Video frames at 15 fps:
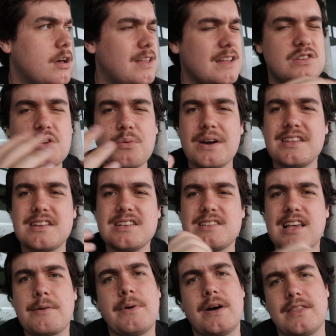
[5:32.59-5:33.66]
They took away the
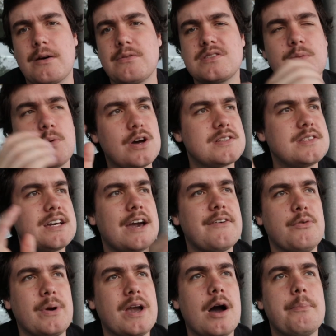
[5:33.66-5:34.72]
dislike button. That was the worst thing
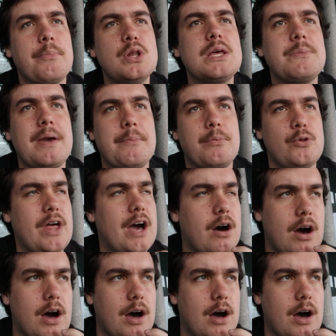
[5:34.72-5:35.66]
ever. We can't bully people now.